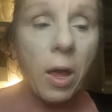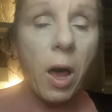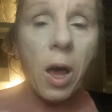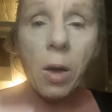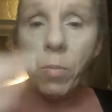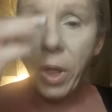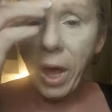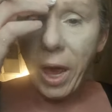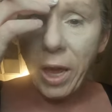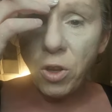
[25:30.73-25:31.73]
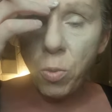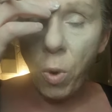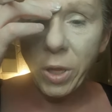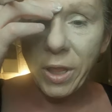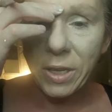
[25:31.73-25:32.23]
And you
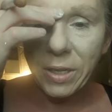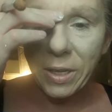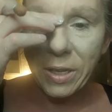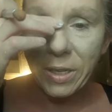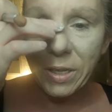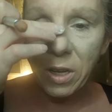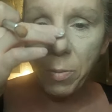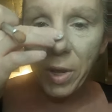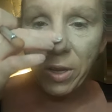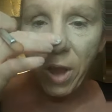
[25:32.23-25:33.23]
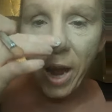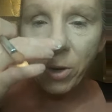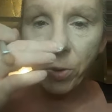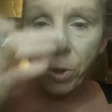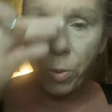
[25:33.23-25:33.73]
want this. This is going to be
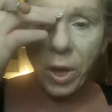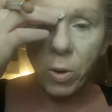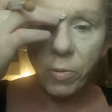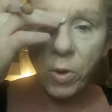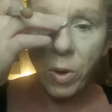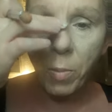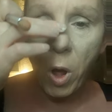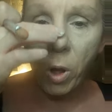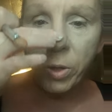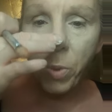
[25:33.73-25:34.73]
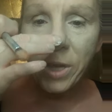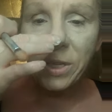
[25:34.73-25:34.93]
lighter through here. If you come all the way